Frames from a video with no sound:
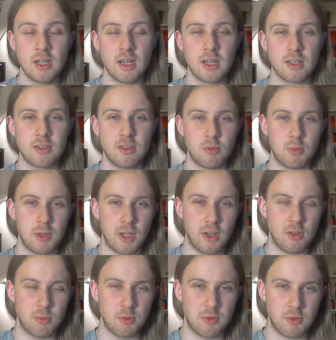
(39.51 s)
at this
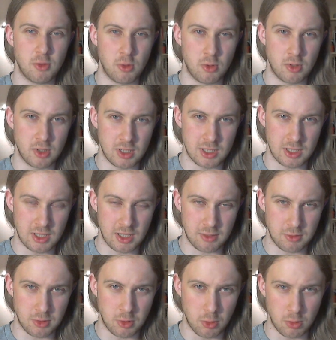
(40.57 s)
place before I
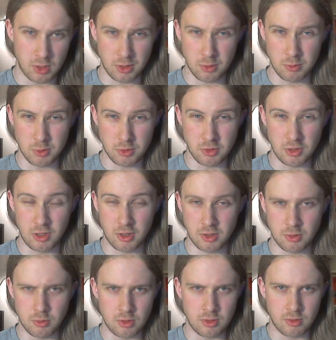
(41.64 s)
have to go, and I don't want to
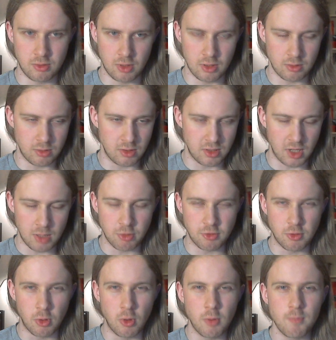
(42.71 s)
like do it the day
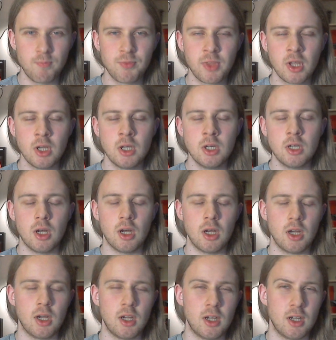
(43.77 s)
before.
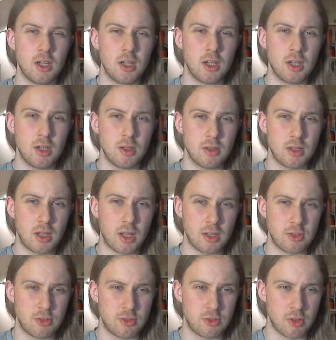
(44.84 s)

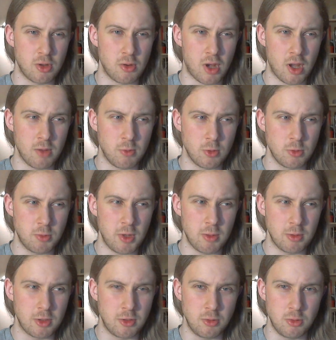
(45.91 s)
So I won't be
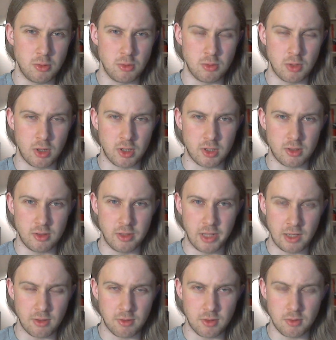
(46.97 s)
able to do like
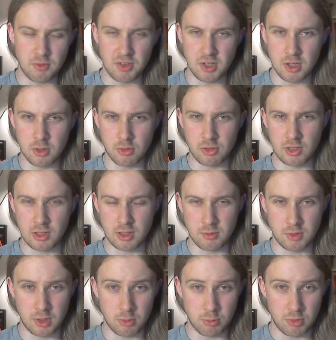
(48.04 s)
lengthy videos like
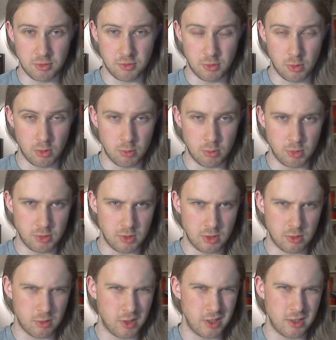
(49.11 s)
I've done before, between
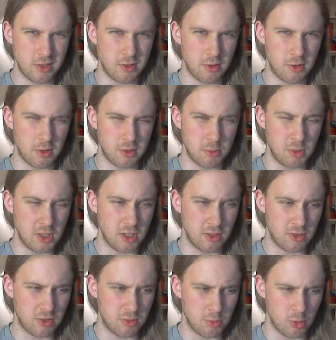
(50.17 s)
20 to 30
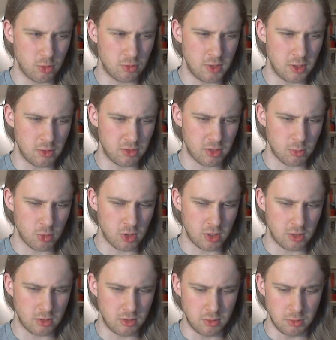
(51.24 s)
minutes. Most videos I'm
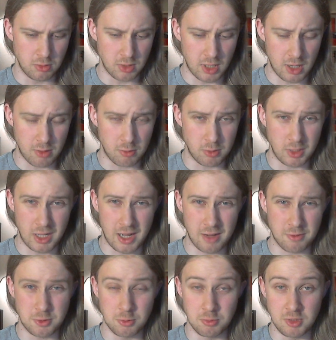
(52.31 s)
gonna do now will
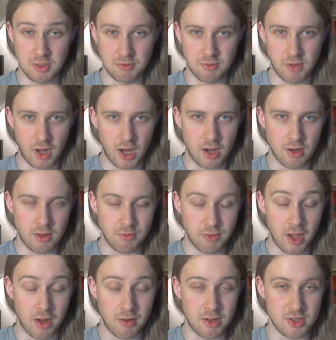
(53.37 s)
have to be very,
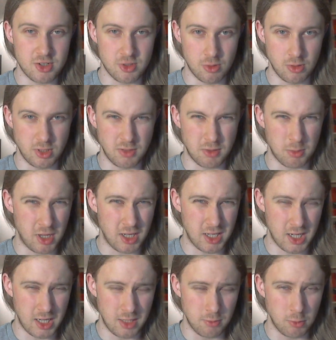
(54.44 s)
very short if I make
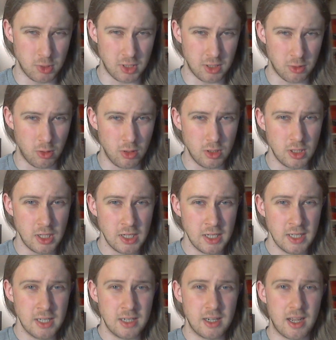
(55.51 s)
anyone at all.
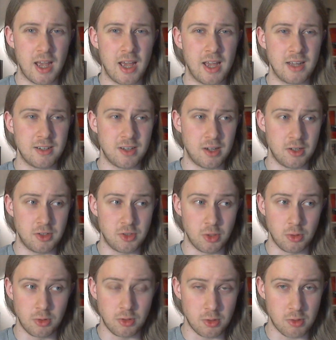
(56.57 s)
And I
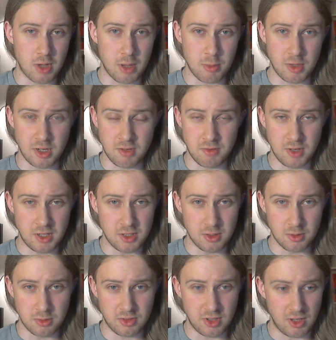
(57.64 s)
don't know how many
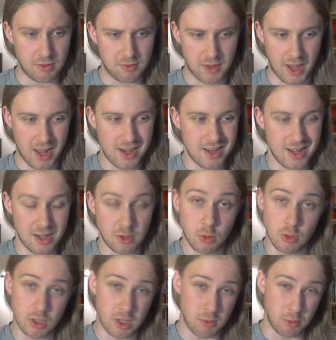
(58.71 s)
videos, if any at
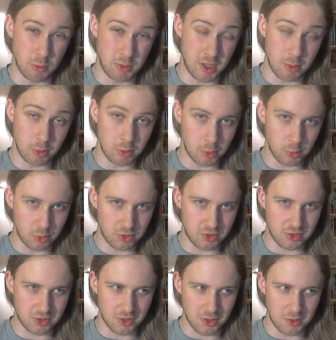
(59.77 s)
all, I will be able to post.
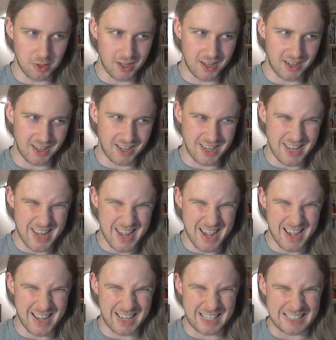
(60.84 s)
So,
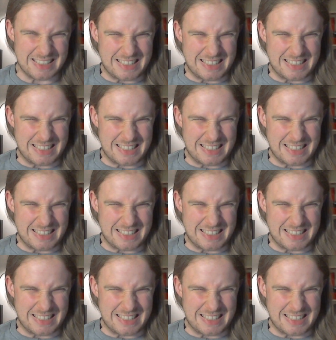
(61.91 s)
yeah.